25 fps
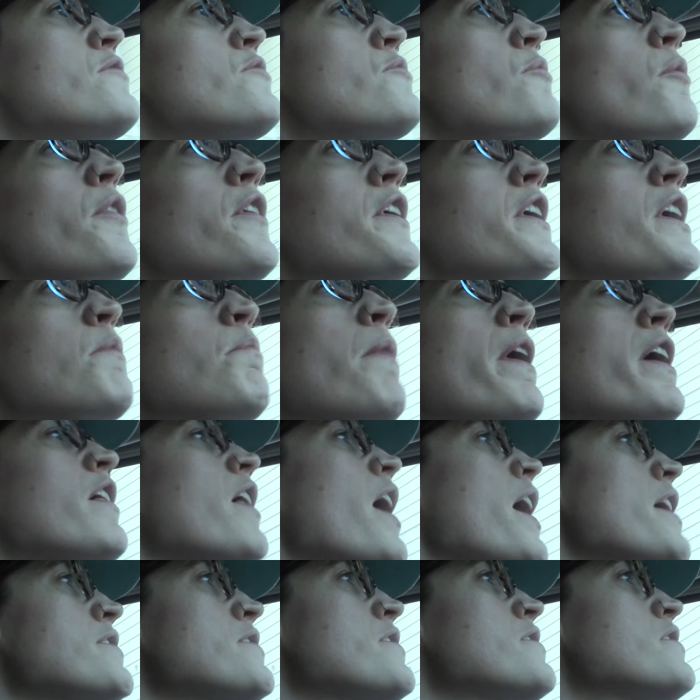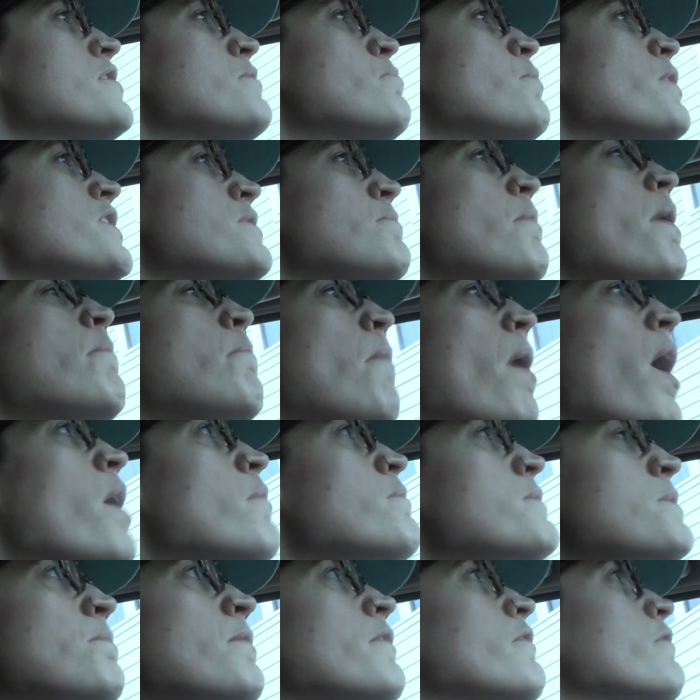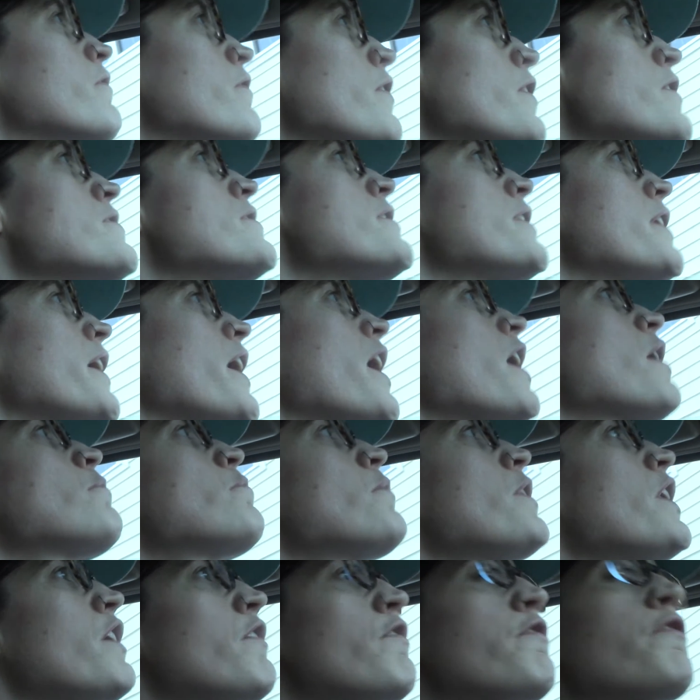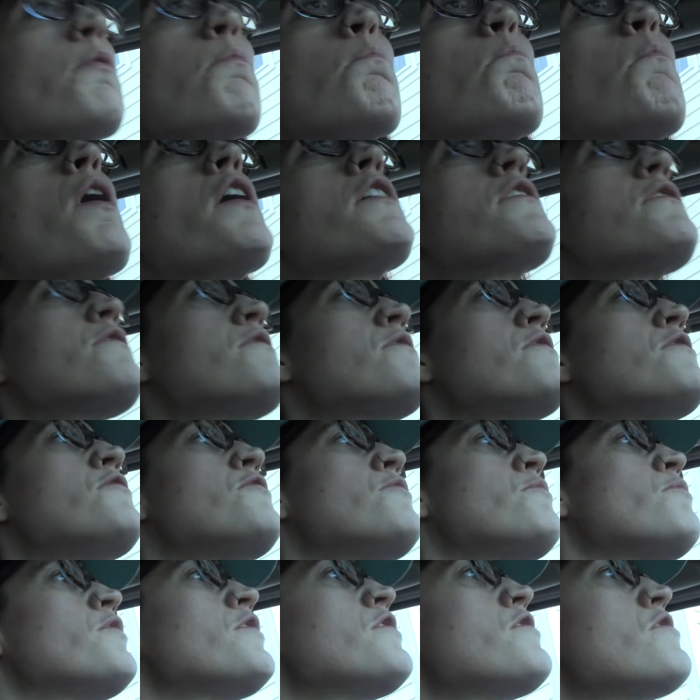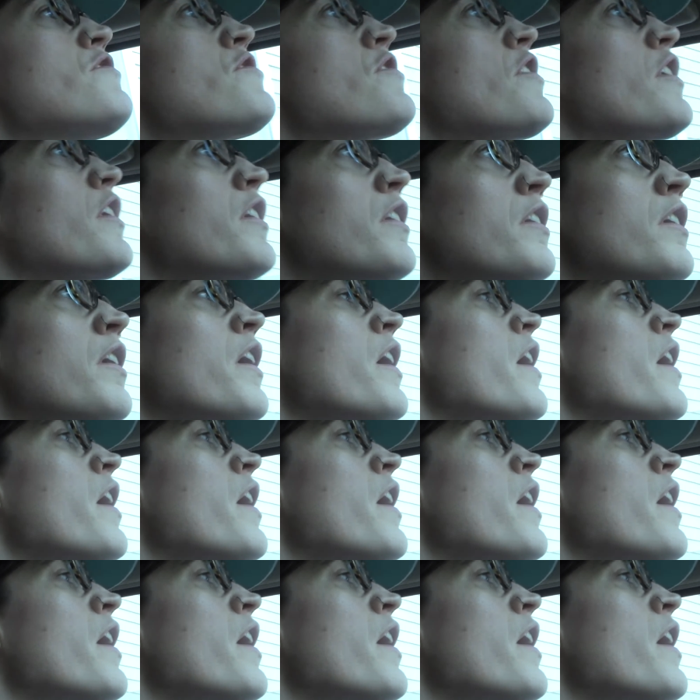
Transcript: store to get my glasses is because my mom's been fussing at me for months to do this shit.